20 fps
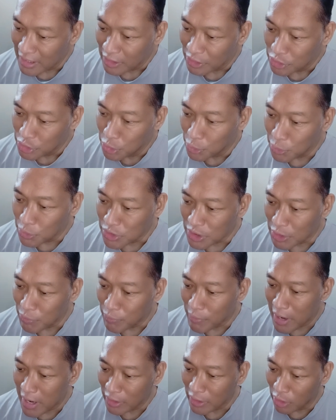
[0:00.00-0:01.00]
Josie
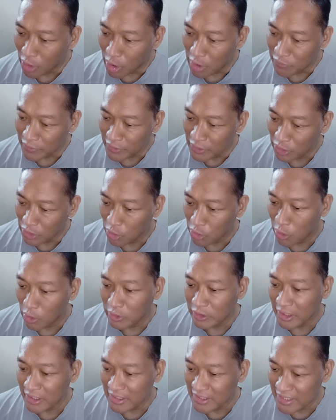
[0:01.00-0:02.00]
rang off and called
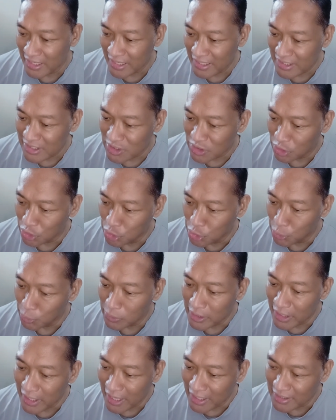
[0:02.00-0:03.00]
a dazed
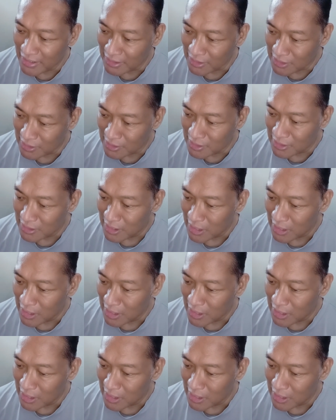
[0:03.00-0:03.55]
Julie Headington,